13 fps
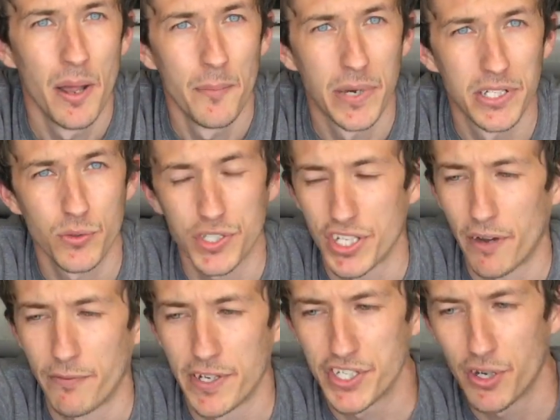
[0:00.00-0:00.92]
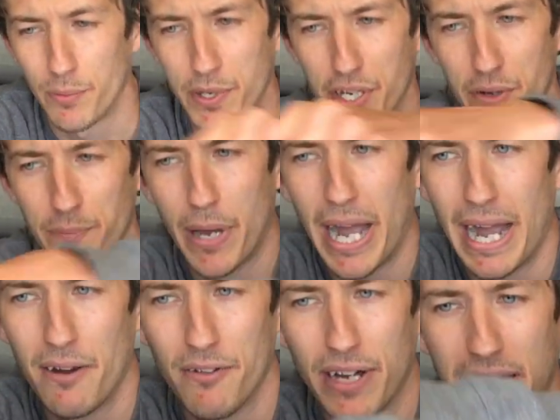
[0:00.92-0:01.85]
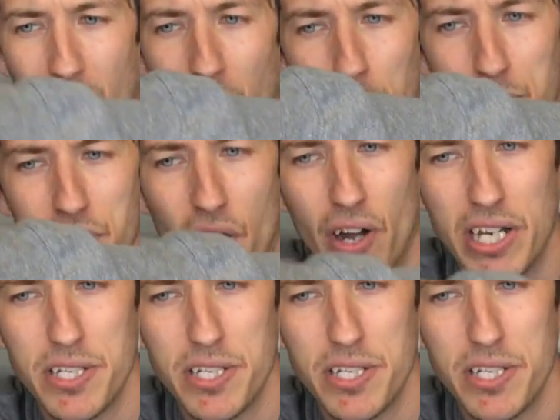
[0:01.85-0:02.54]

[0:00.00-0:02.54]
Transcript: There's also nothing stopping you powering up tide,